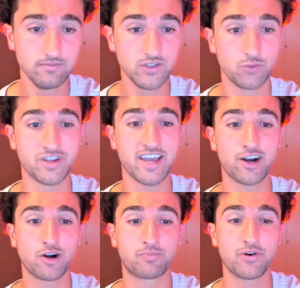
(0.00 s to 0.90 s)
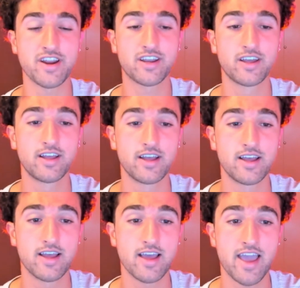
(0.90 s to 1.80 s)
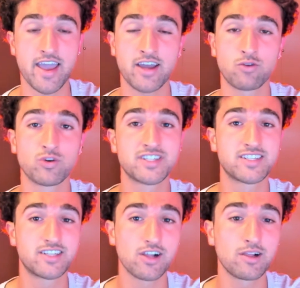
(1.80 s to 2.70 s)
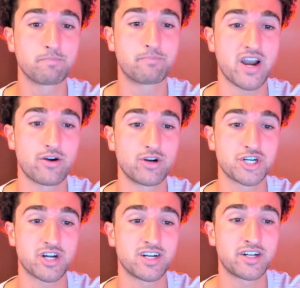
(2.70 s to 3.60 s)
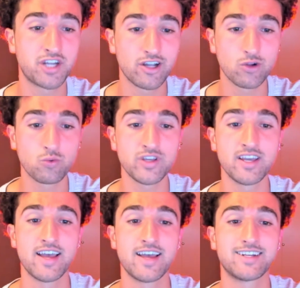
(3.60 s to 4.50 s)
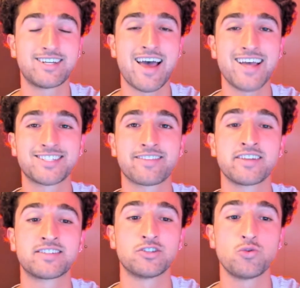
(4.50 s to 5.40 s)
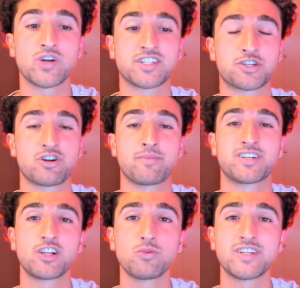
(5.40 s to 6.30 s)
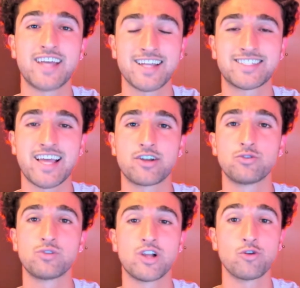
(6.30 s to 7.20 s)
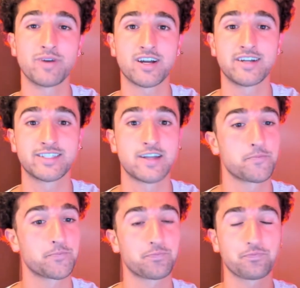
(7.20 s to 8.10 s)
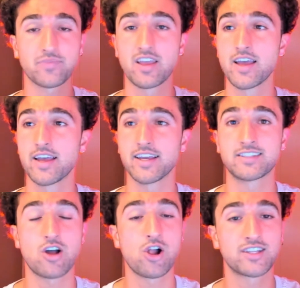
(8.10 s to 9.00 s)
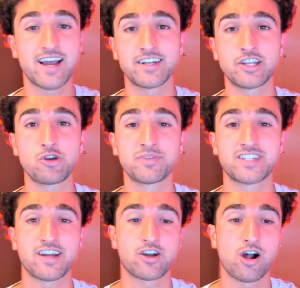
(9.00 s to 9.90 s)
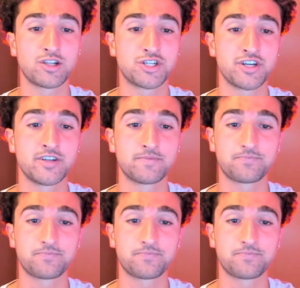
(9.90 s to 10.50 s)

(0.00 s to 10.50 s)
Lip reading: We get our break, and we're still bearish until we test this new extreme, until we test that new low, because it's all tied to human psychology.